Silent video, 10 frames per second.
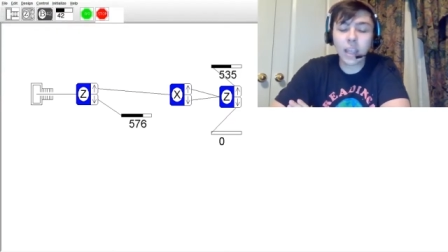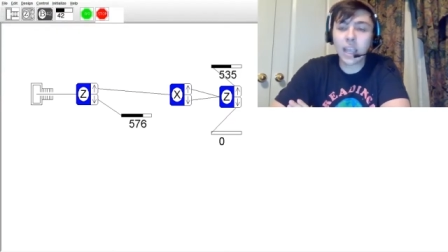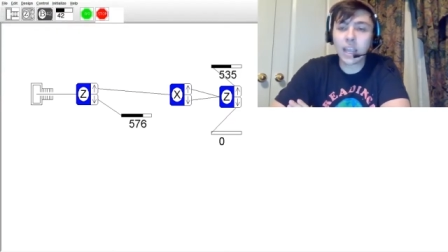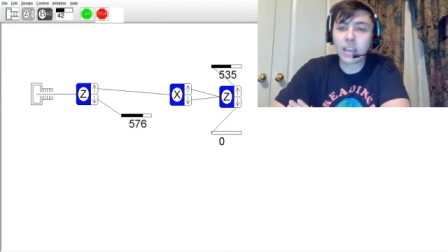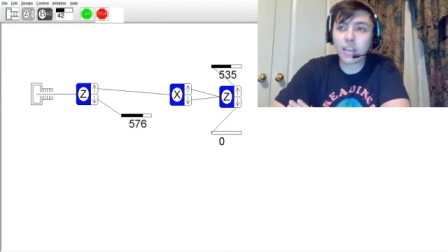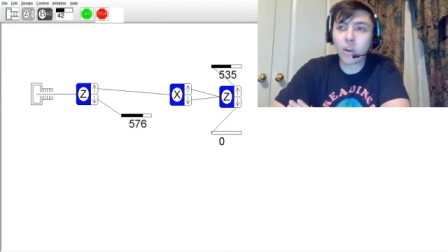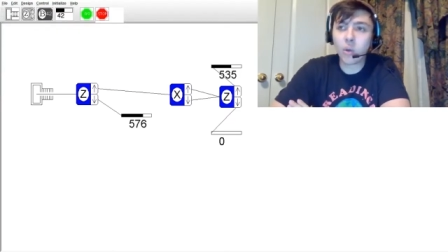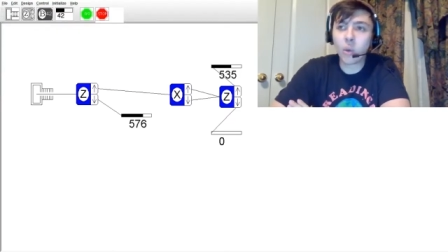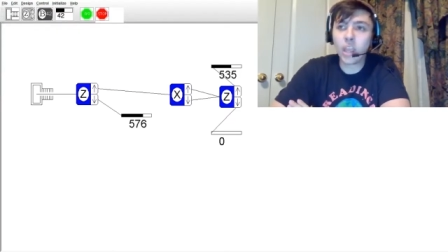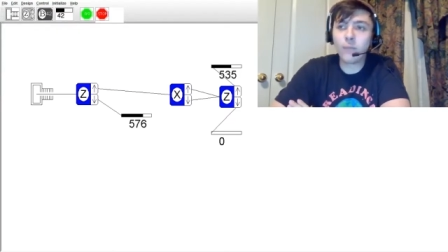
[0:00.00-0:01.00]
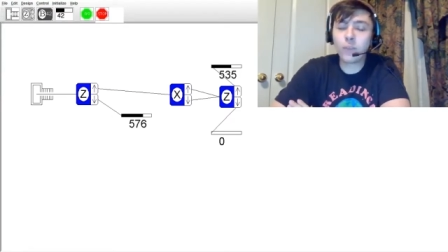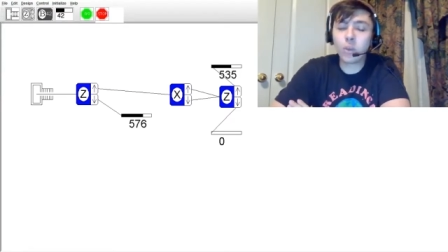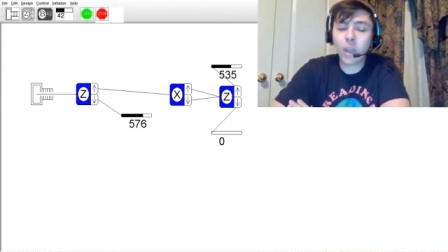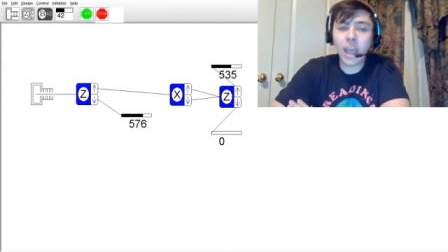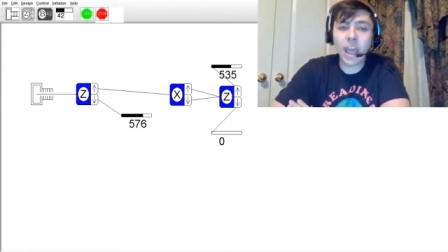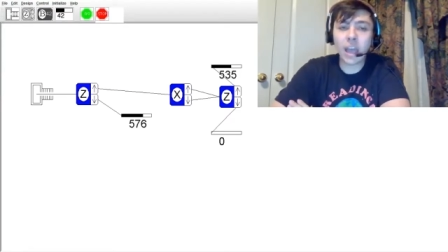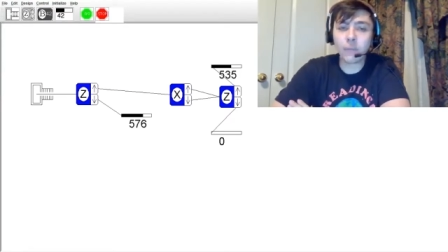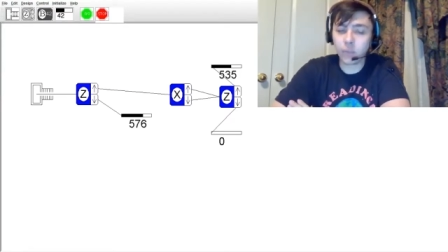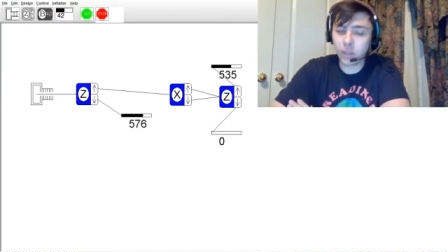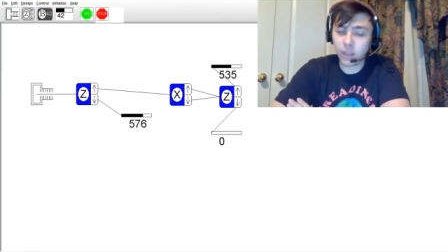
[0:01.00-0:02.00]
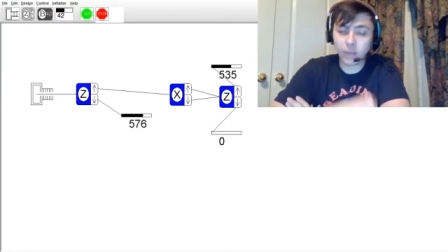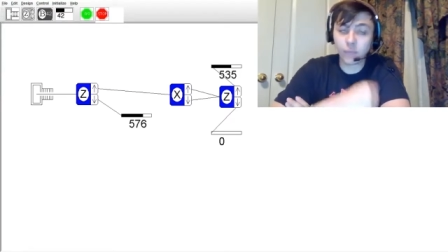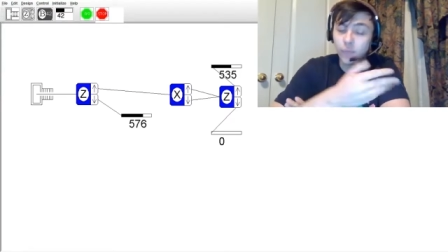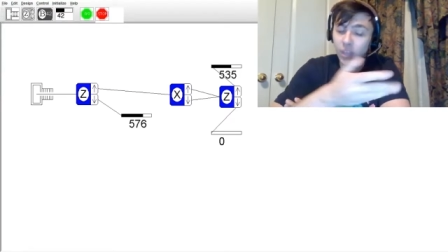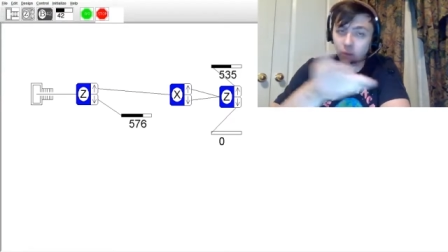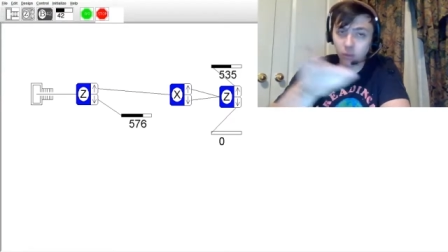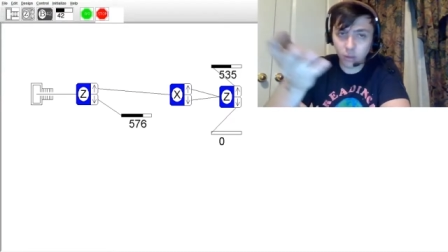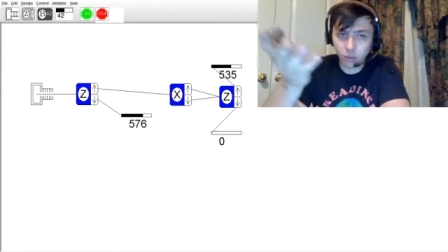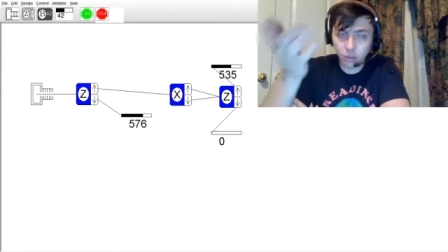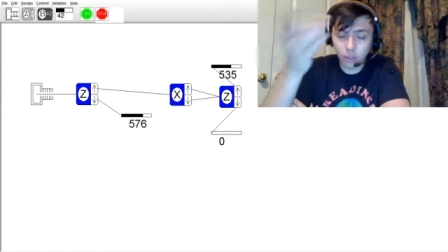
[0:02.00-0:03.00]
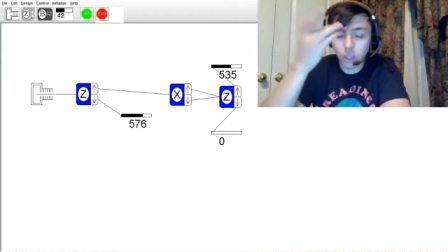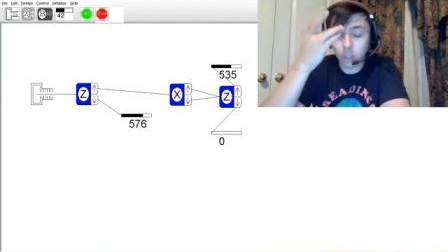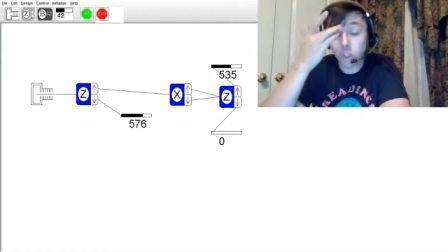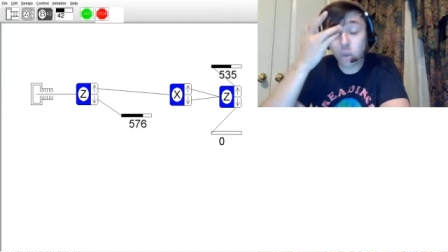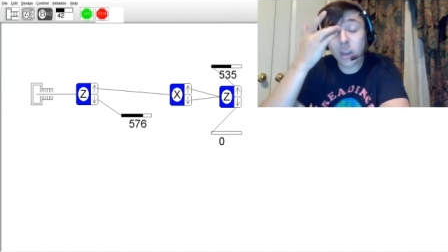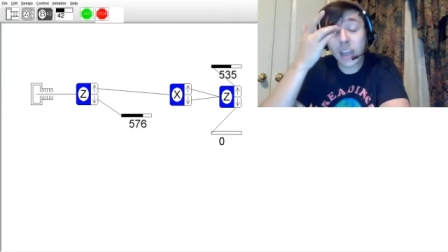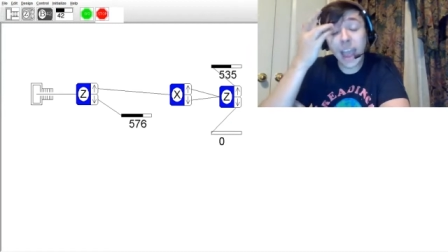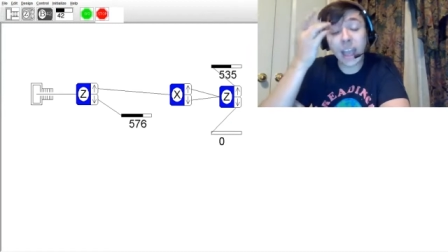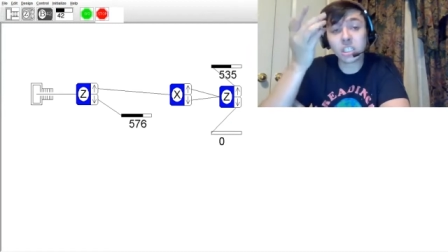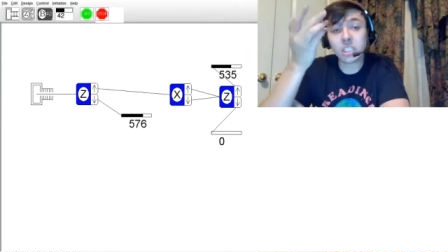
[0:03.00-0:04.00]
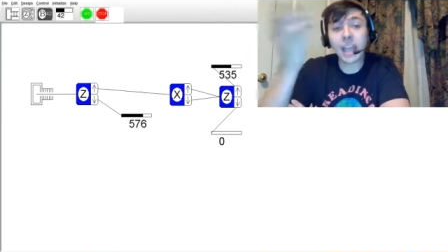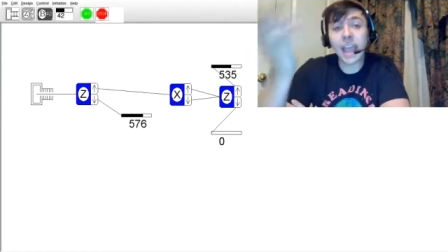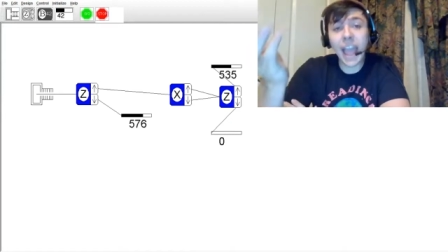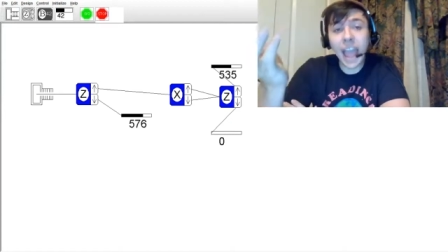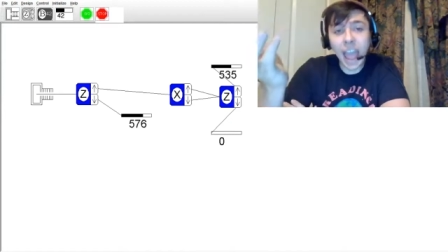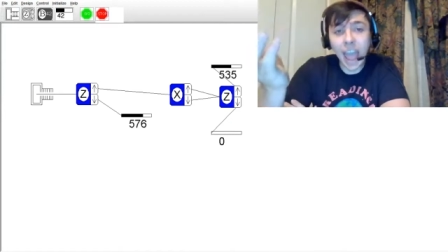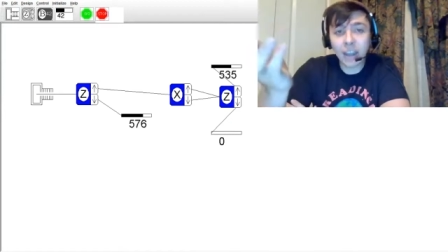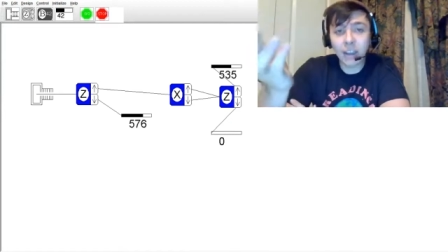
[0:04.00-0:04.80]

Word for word: And so if you have these fields, you can actually add